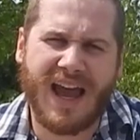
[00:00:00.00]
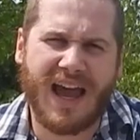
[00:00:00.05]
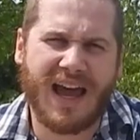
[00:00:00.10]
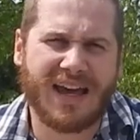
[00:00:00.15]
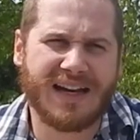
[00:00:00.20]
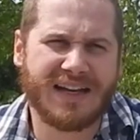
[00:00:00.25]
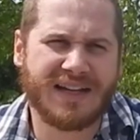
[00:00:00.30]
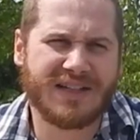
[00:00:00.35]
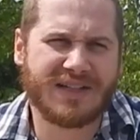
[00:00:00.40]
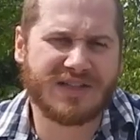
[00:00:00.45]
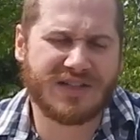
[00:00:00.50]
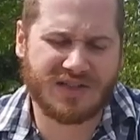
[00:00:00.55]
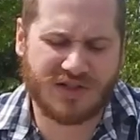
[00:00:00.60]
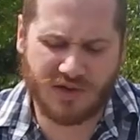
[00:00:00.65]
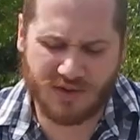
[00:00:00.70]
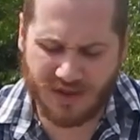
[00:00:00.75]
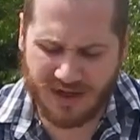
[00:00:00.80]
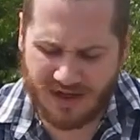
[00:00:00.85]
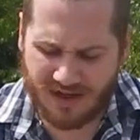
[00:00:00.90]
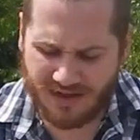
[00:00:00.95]
And he's
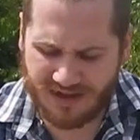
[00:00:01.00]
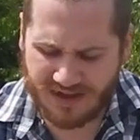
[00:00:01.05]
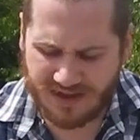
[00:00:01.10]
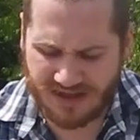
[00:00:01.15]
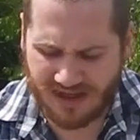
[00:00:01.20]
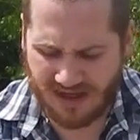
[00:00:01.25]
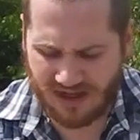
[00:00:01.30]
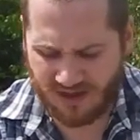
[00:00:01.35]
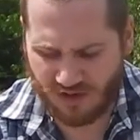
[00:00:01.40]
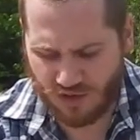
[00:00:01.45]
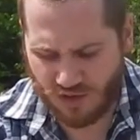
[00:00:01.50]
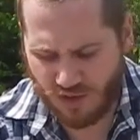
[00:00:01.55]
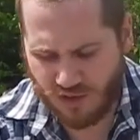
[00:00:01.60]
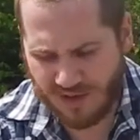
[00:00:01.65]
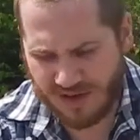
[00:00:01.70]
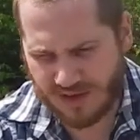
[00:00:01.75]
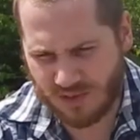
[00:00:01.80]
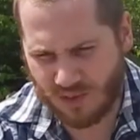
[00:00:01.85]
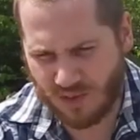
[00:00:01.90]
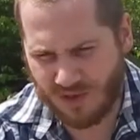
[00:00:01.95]
saying
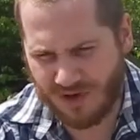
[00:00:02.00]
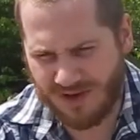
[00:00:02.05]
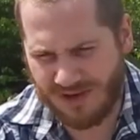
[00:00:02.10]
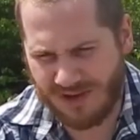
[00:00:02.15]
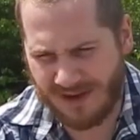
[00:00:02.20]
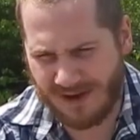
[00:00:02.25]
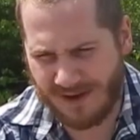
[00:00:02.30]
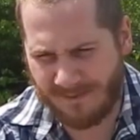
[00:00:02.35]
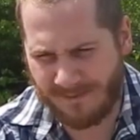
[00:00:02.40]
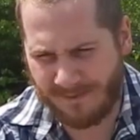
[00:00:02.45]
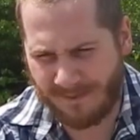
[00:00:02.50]
who is worthy.